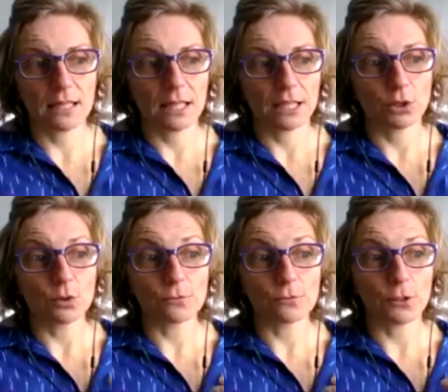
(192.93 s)

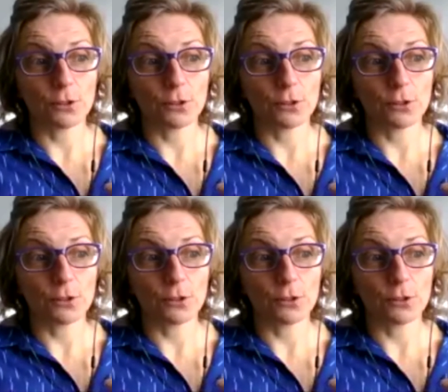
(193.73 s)
useful,
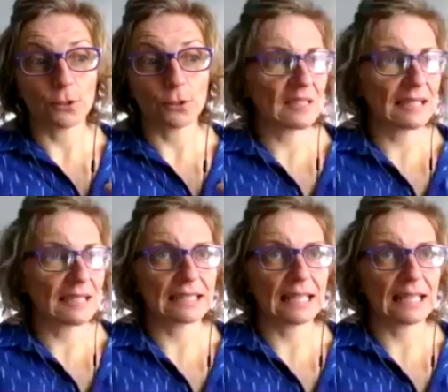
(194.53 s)
um, up to
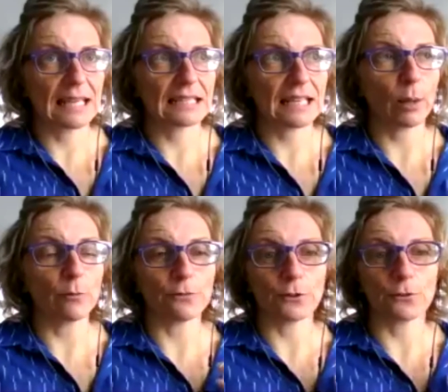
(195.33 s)
date, and
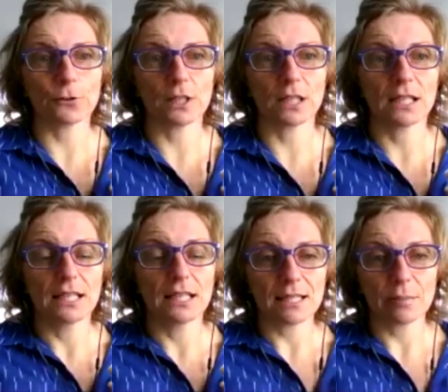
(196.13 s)
helpful
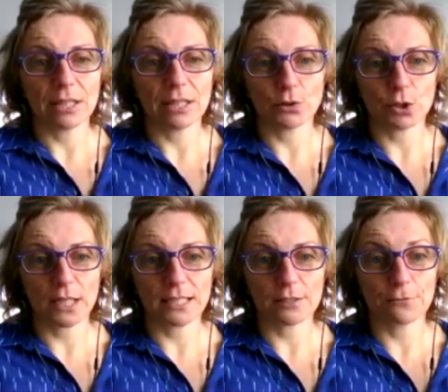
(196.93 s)
for somebody who's
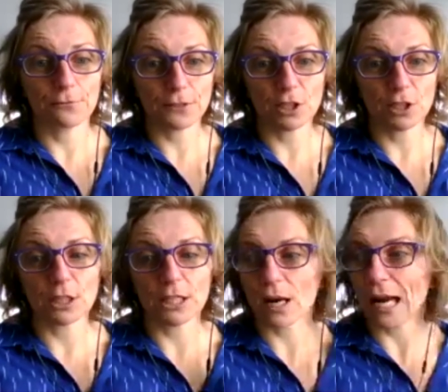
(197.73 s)
trying to figure
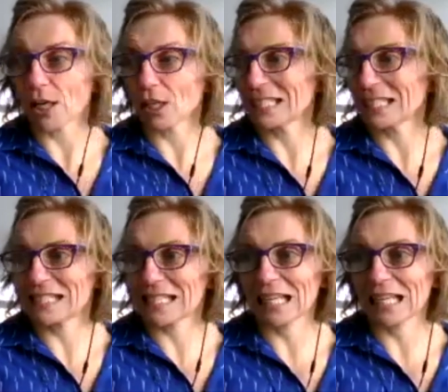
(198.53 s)
out how to
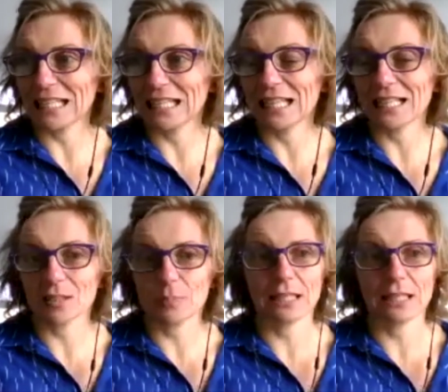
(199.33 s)
design a
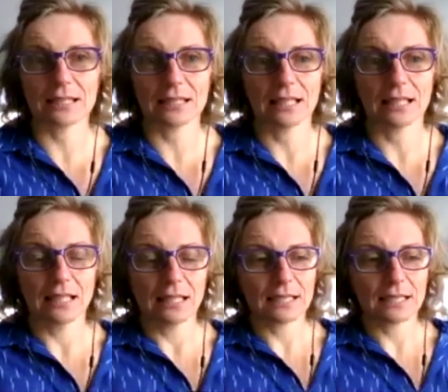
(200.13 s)
space
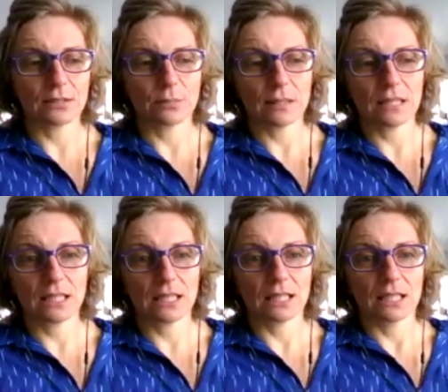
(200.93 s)
to
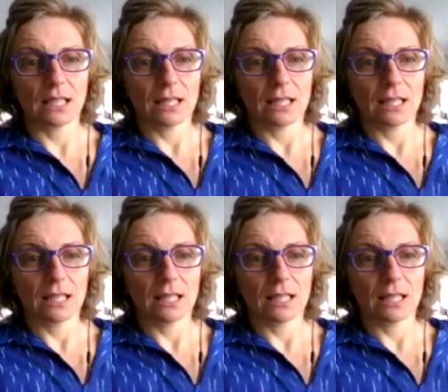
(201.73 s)
be